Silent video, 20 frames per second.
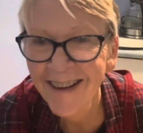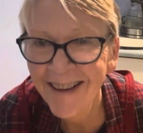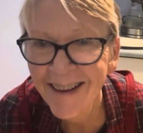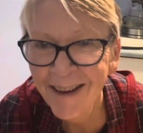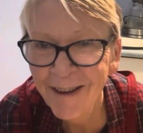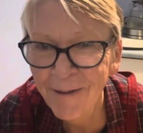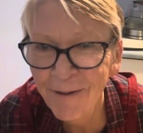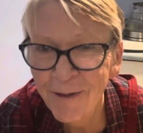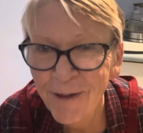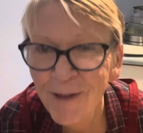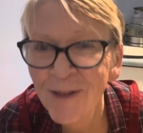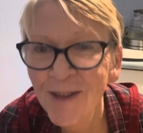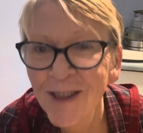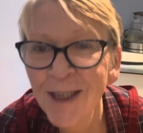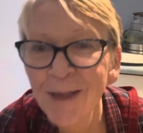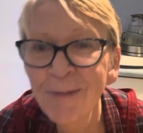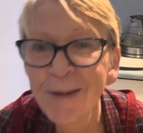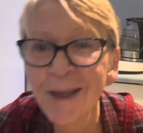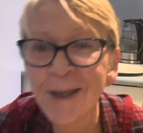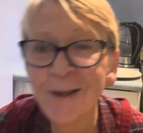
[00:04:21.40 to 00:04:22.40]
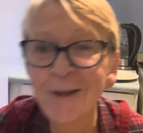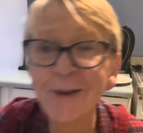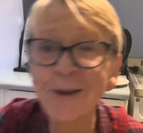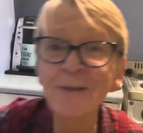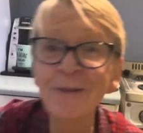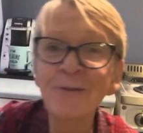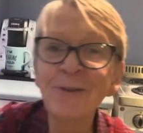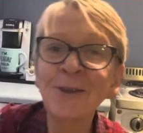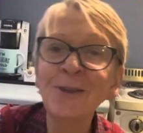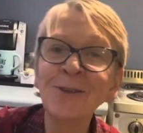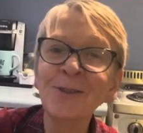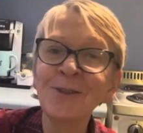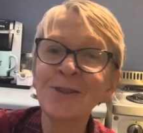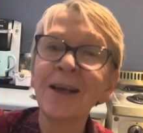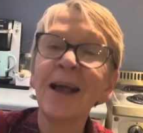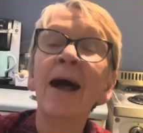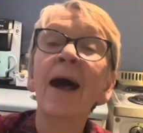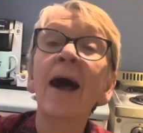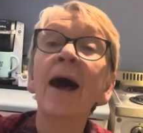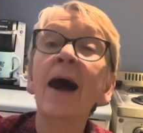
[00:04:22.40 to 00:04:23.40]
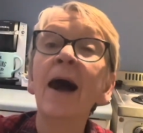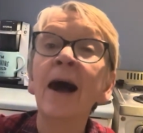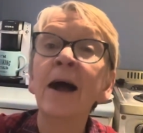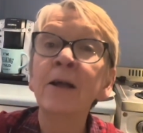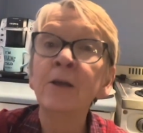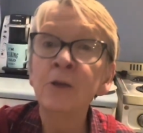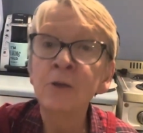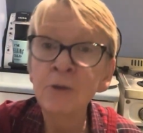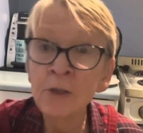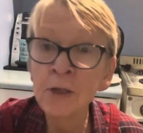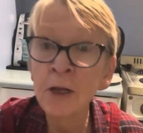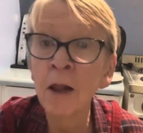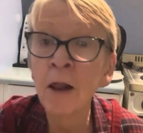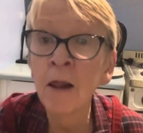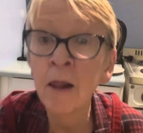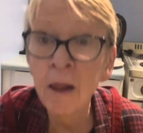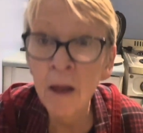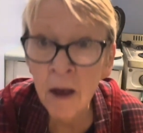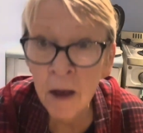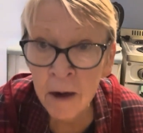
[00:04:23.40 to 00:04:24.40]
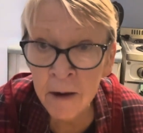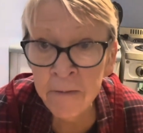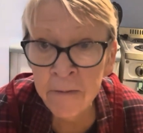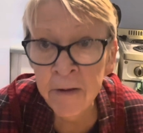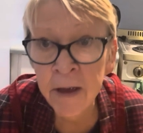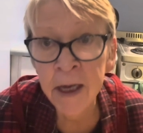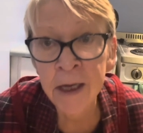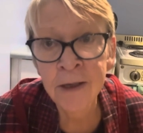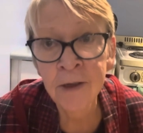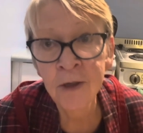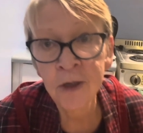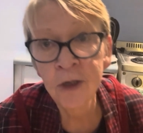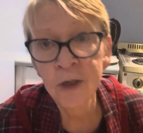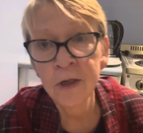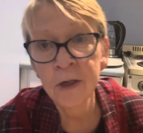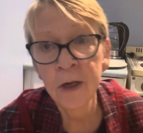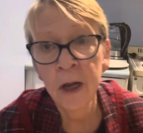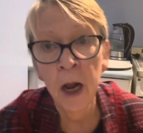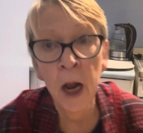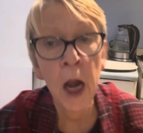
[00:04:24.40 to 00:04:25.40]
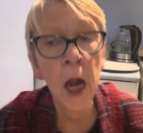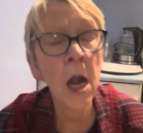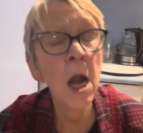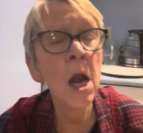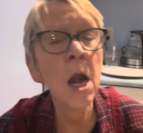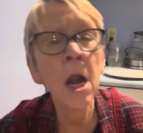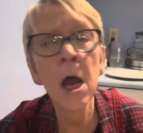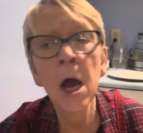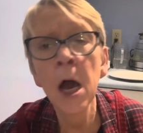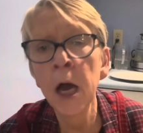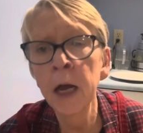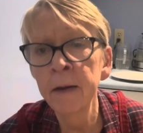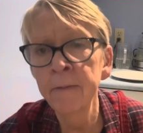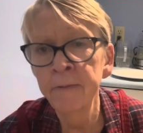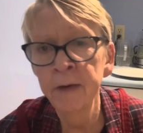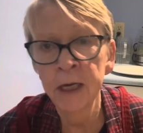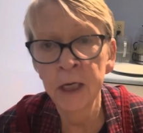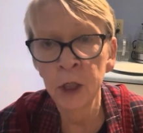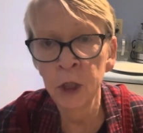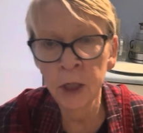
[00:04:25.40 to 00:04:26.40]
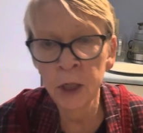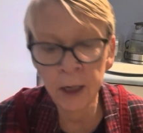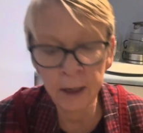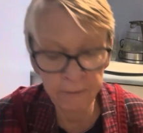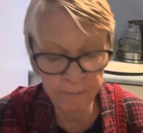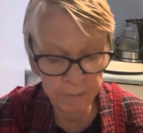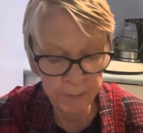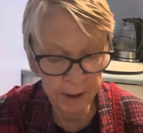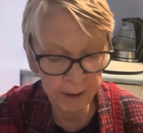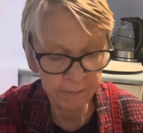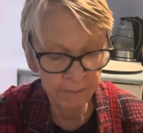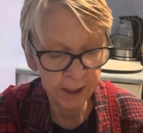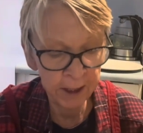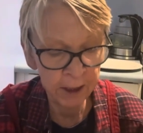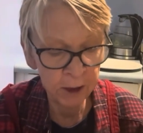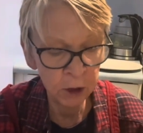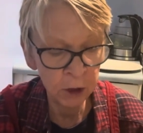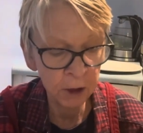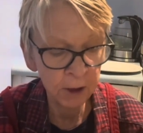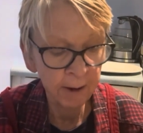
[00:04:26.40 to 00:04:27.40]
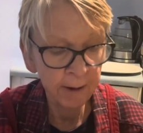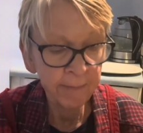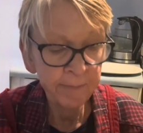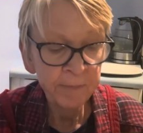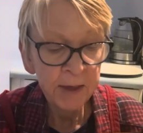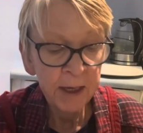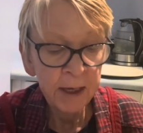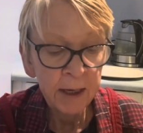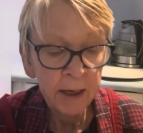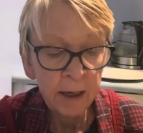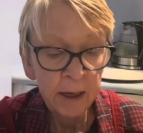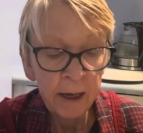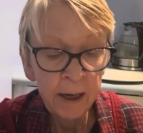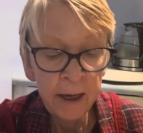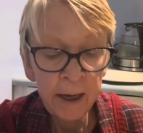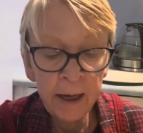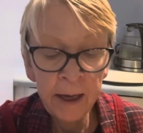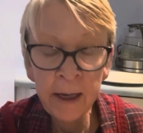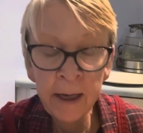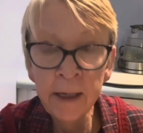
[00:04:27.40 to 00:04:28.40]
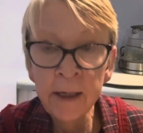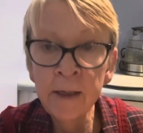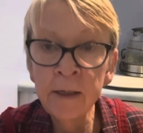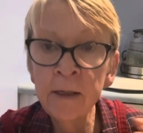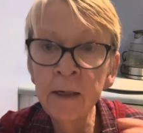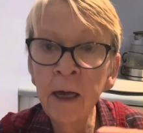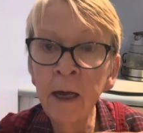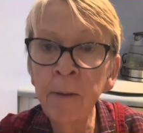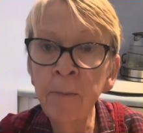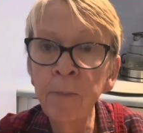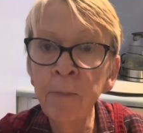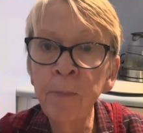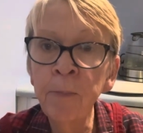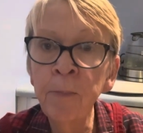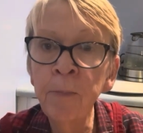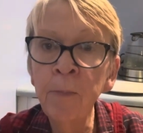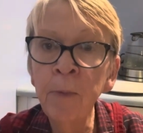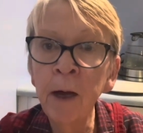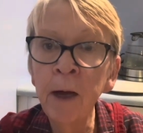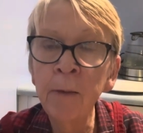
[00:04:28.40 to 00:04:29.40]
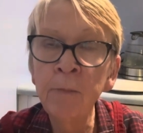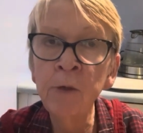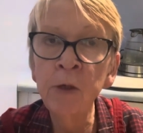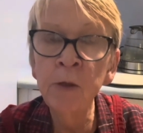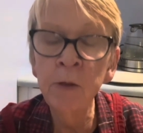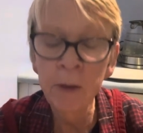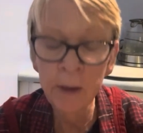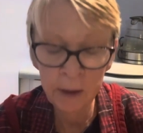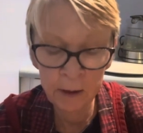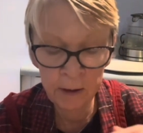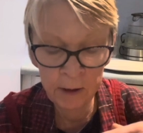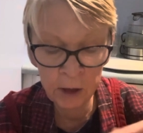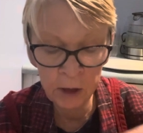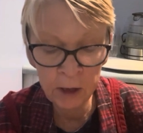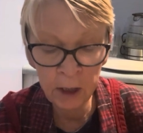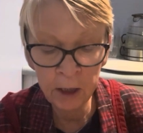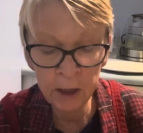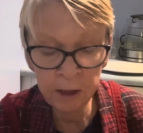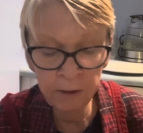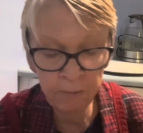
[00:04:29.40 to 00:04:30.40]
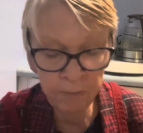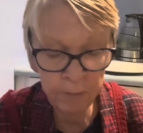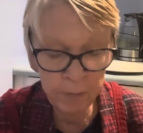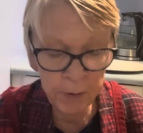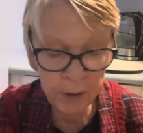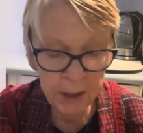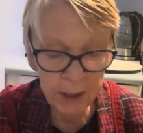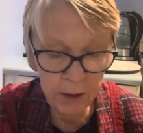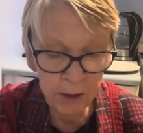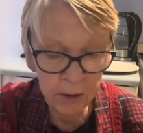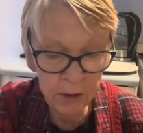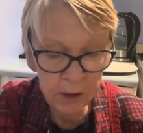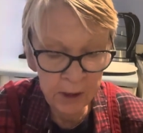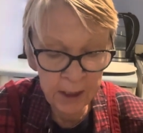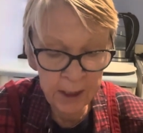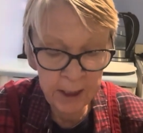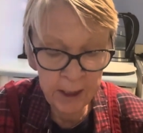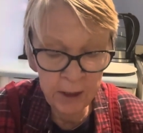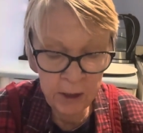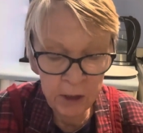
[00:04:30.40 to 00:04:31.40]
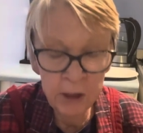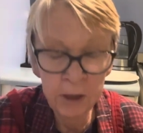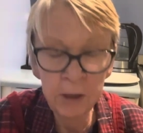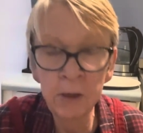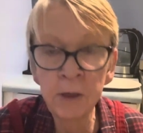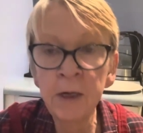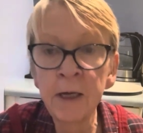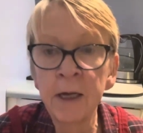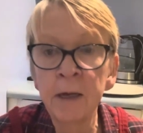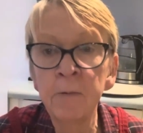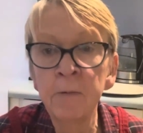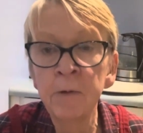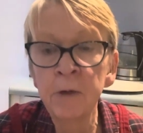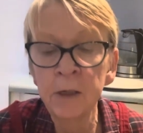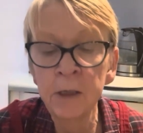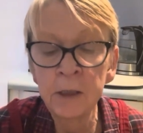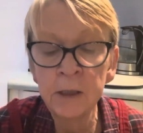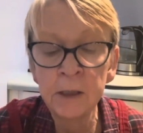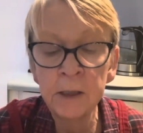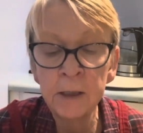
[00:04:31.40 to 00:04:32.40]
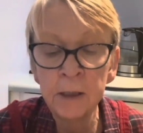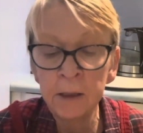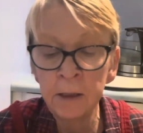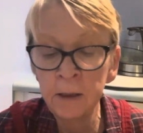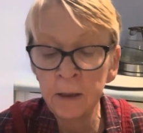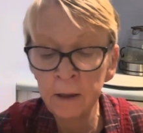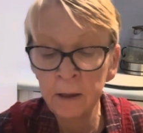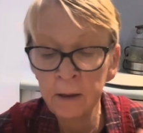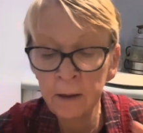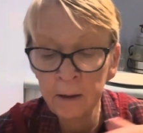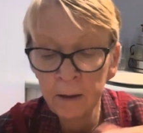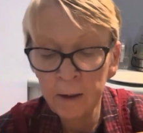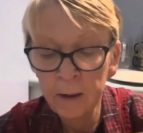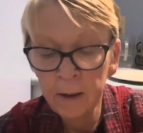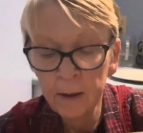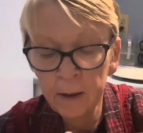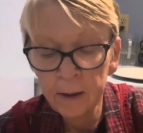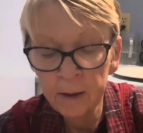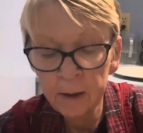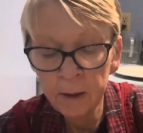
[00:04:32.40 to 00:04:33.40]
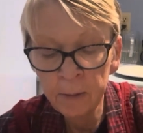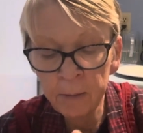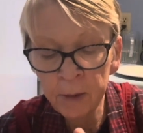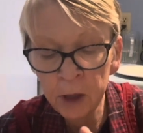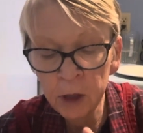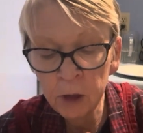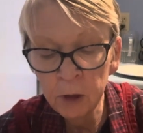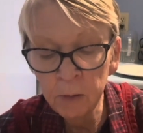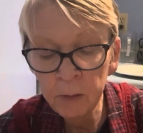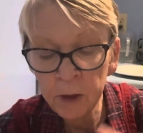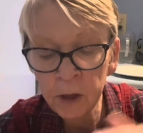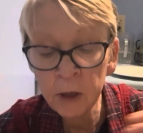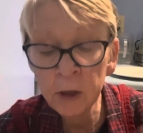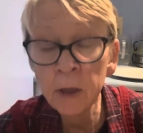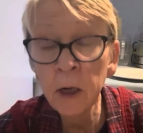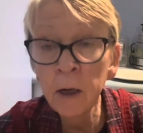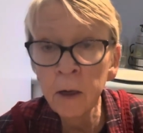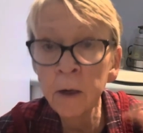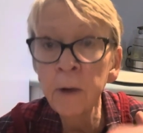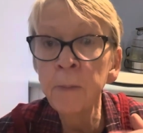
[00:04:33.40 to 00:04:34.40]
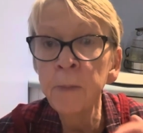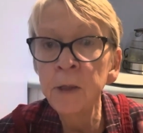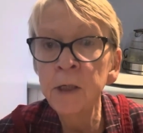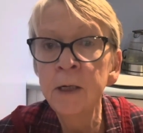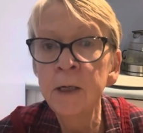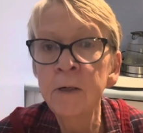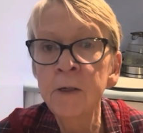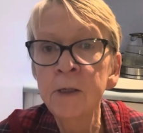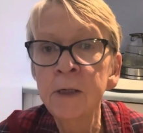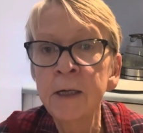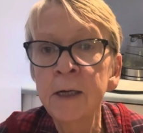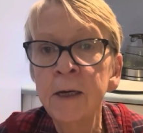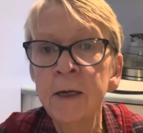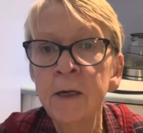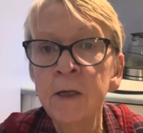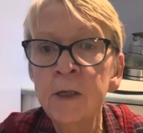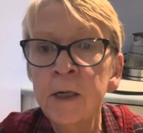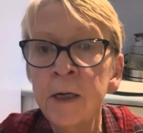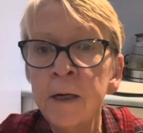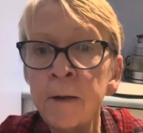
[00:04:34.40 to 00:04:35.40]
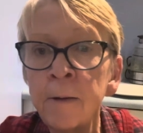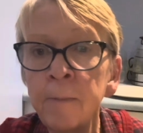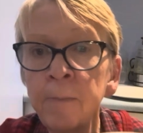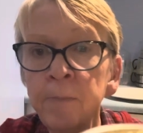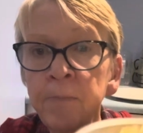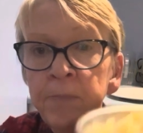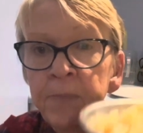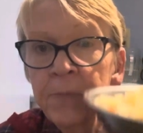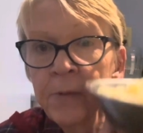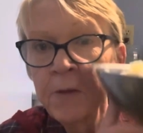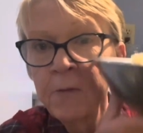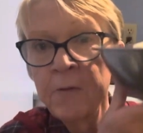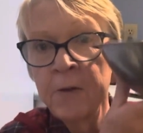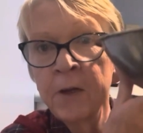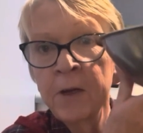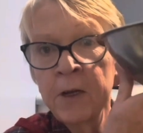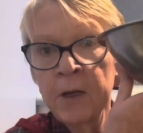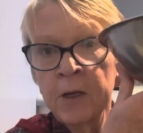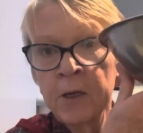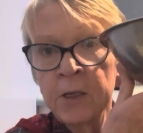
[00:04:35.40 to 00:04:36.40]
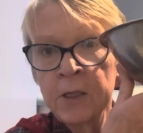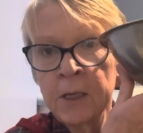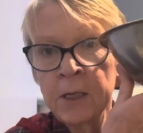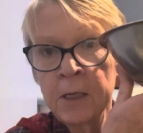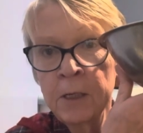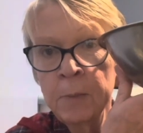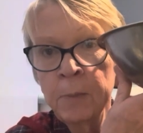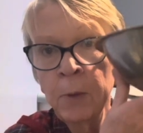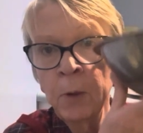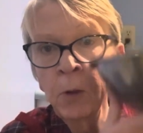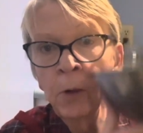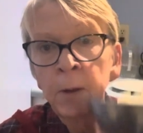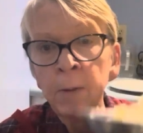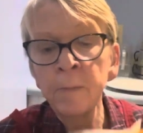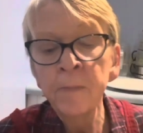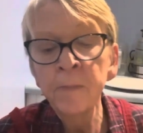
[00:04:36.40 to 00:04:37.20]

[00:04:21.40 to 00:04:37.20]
if you see my cooking videos, I use a lot of veg. Love my veg. And I'm doing, there's lots of potatoes and carrots here. You can't really see the mixture, but there's a lot of potatoes and carrots here. Fairly good size bowl.